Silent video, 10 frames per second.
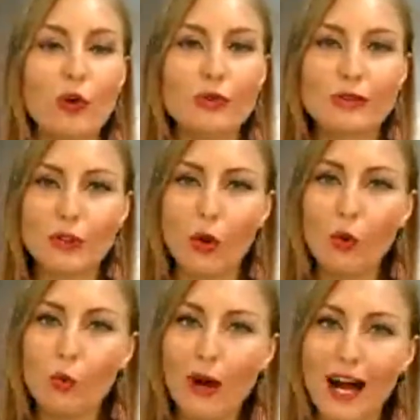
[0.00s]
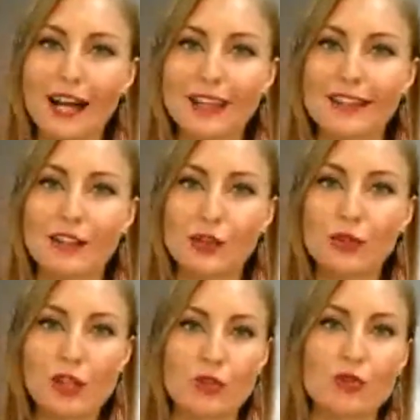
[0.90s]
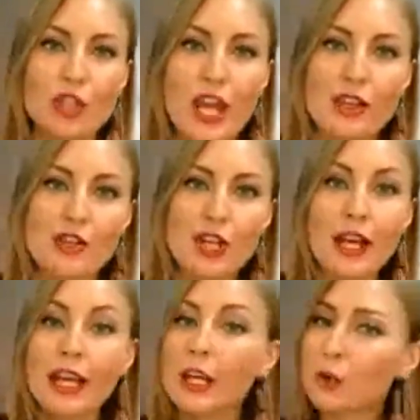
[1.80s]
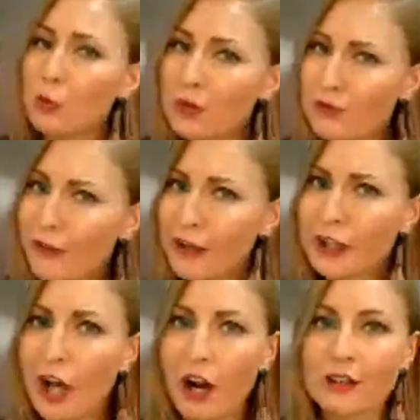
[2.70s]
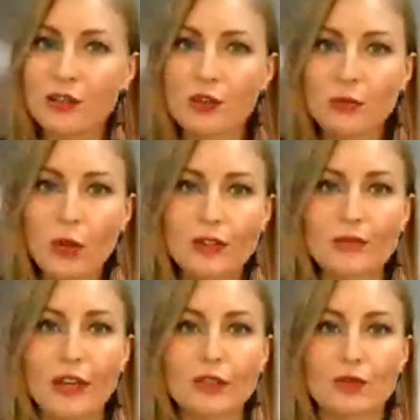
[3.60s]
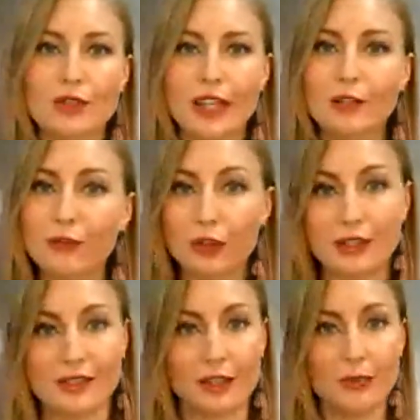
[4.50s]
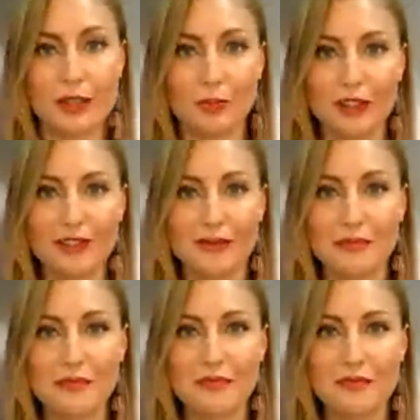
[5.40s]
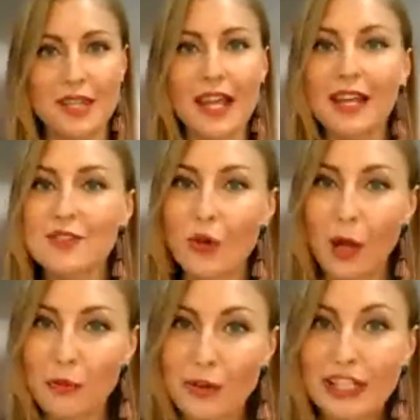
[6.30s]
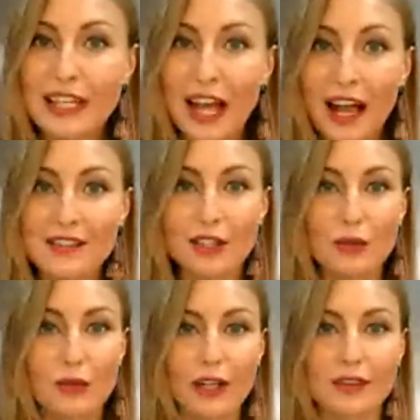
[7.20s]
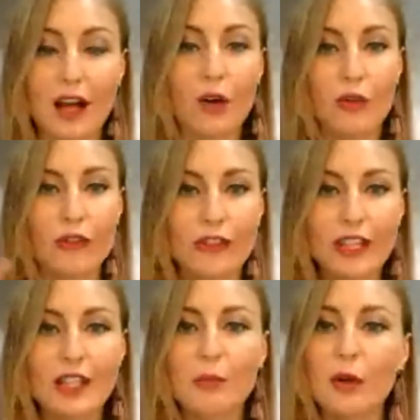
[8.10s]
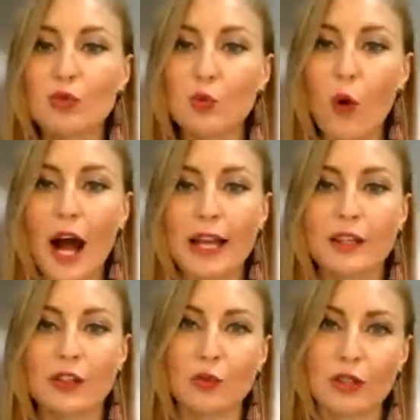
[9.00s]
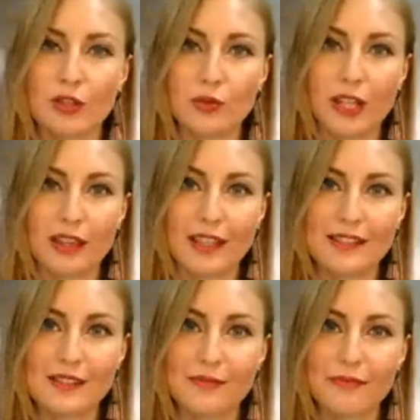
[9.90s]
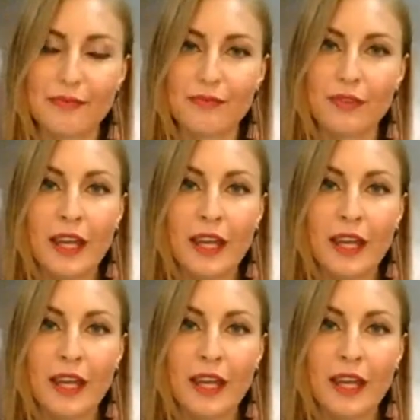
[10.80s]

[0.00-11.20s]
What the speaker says: don't know why you need to change, it will be very hard to motivate yourself for this commitment. So I'm really asking you right now, think about why you are doing this.